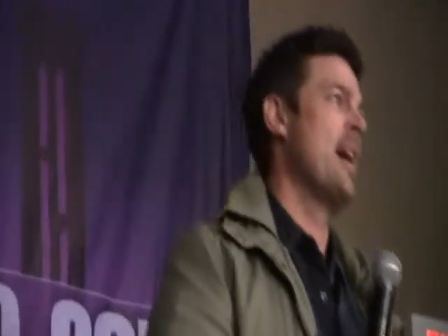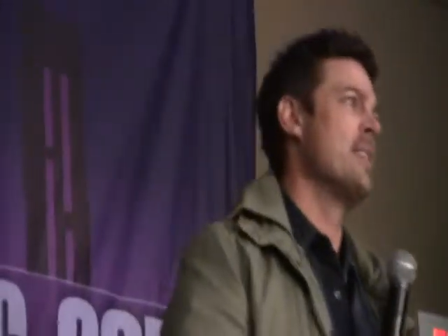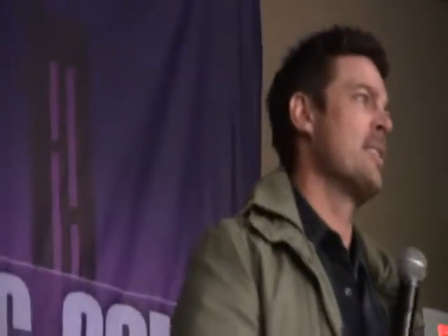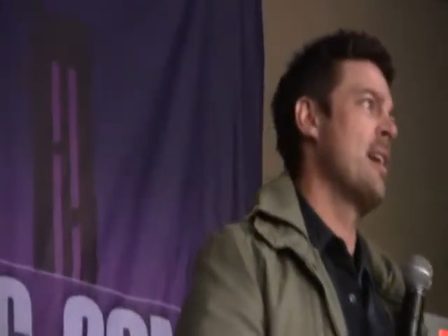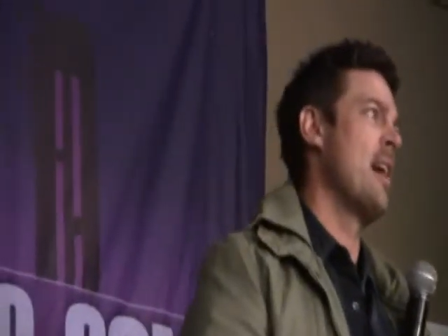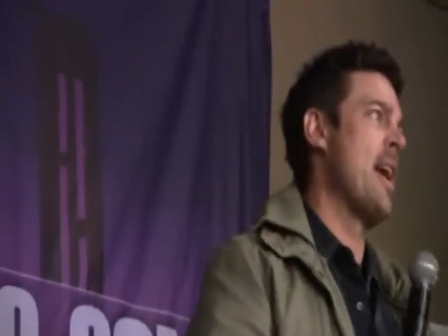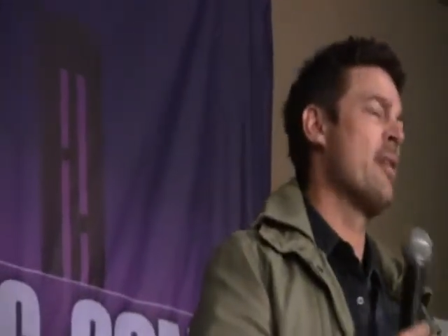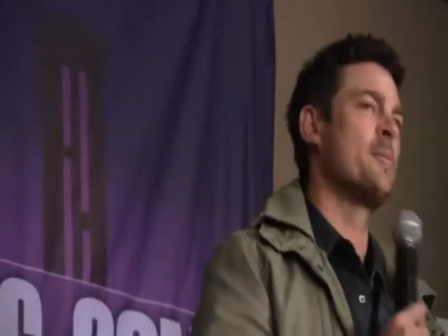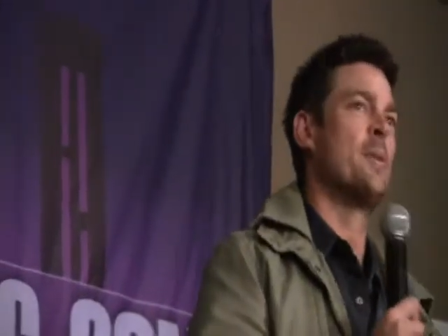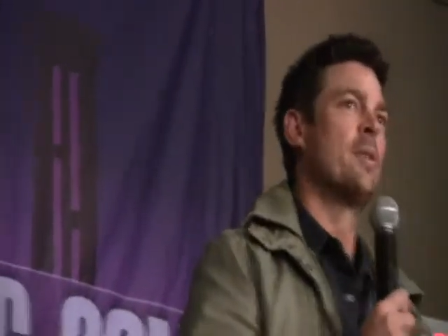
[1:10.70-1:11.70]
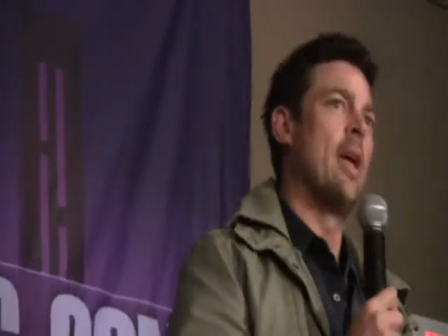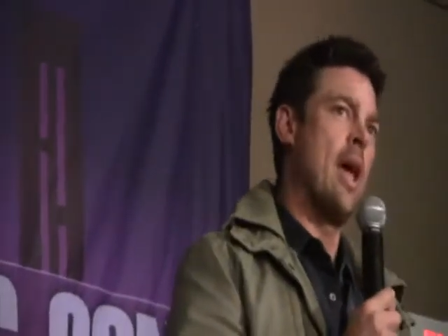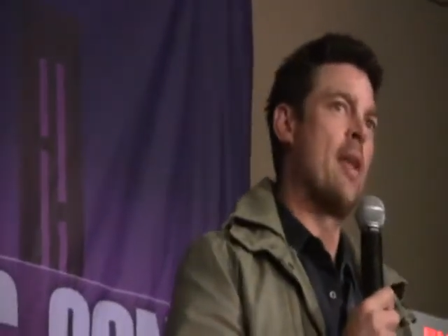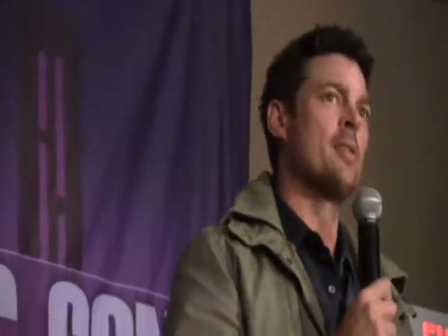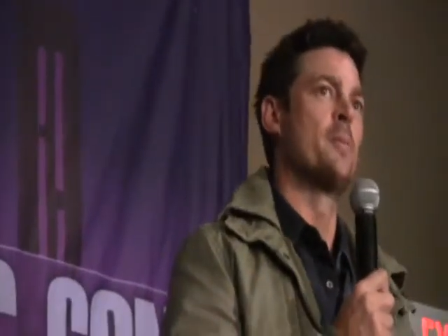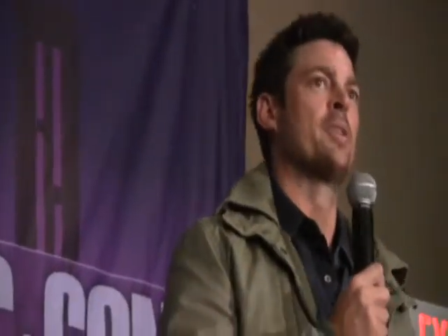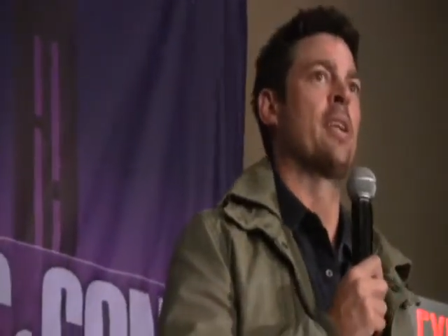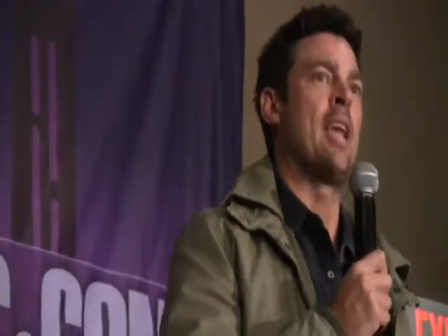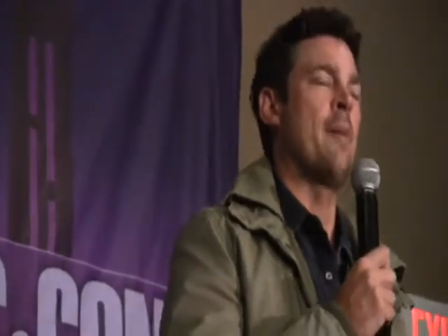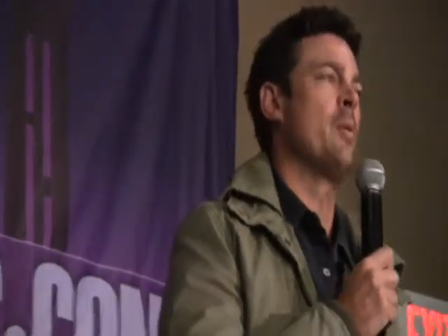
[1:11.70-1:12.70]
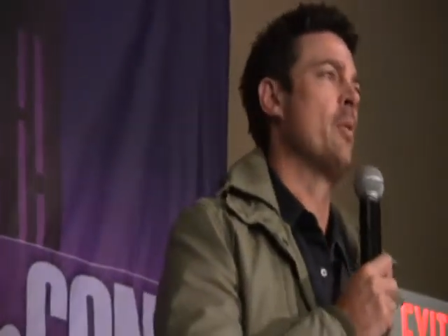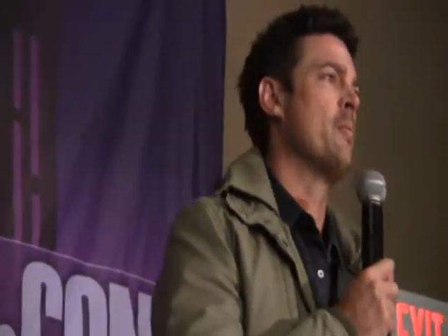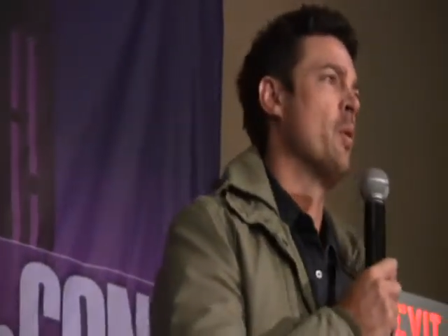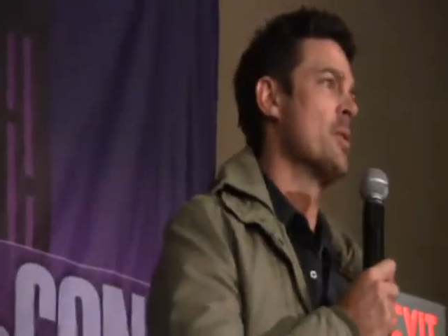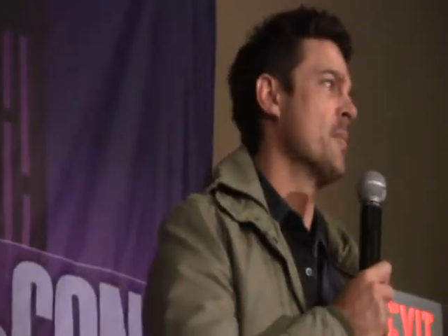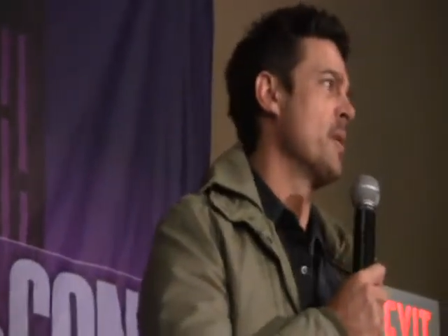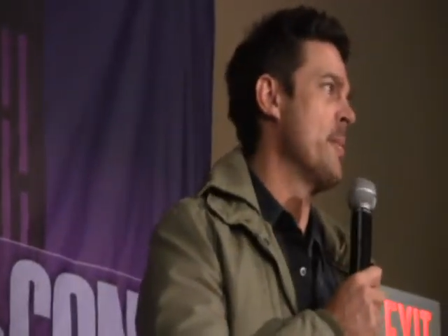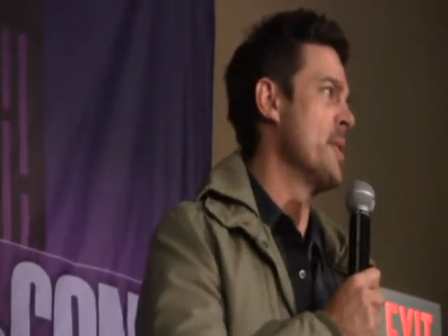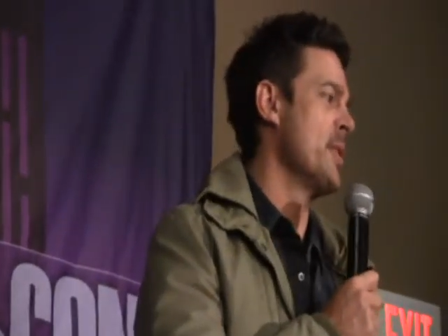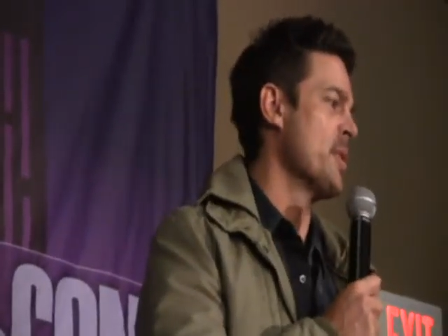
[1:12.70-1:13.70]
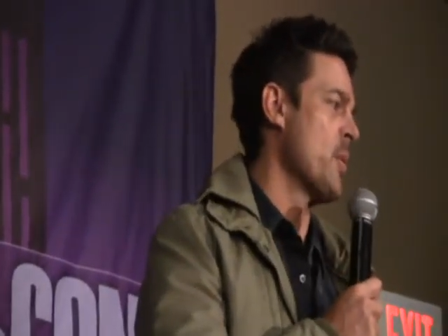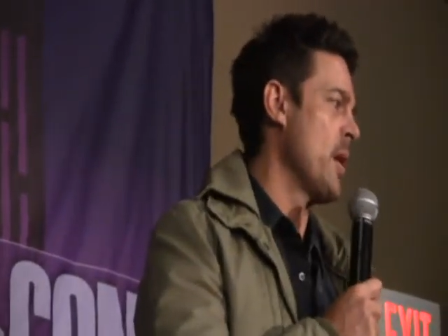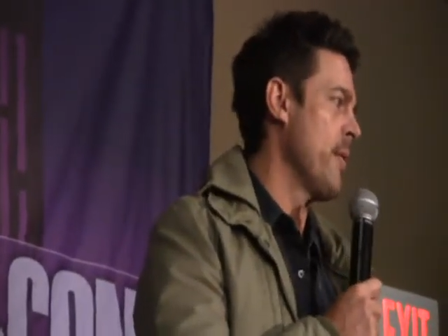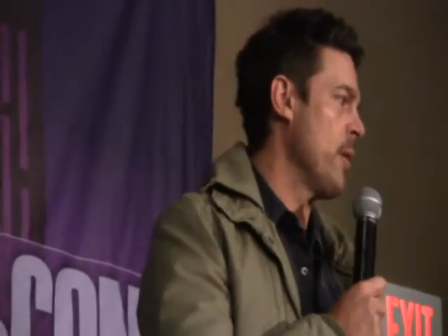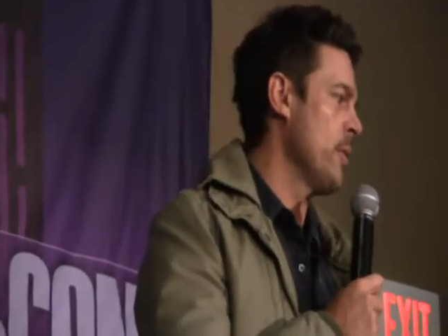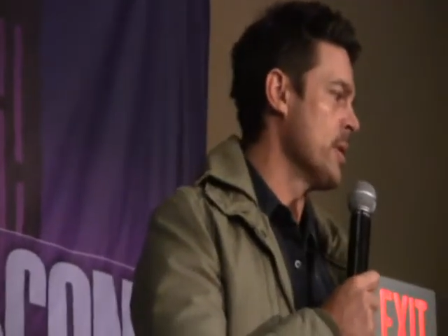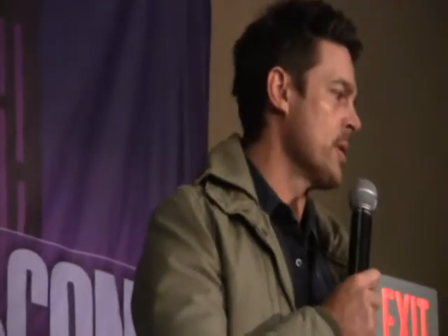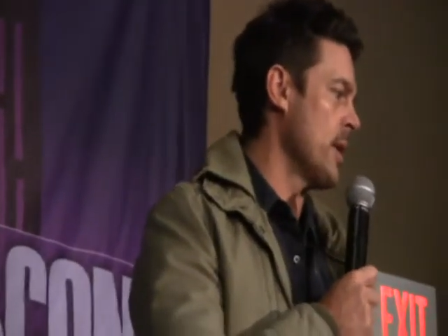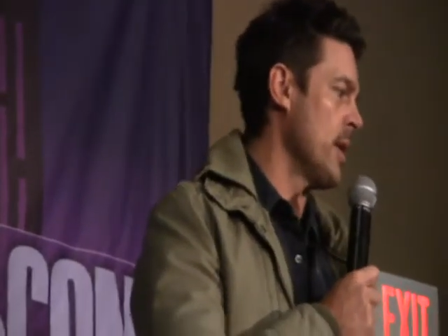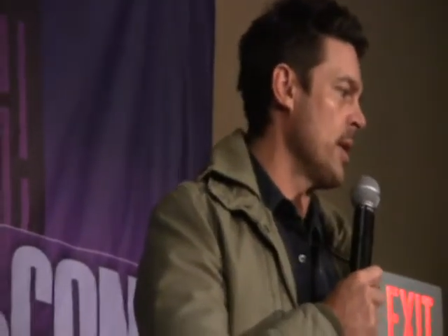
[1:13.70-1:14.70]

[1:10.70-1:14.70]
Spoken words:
And I was particularly happy with Born Supremacy as well. That was nice.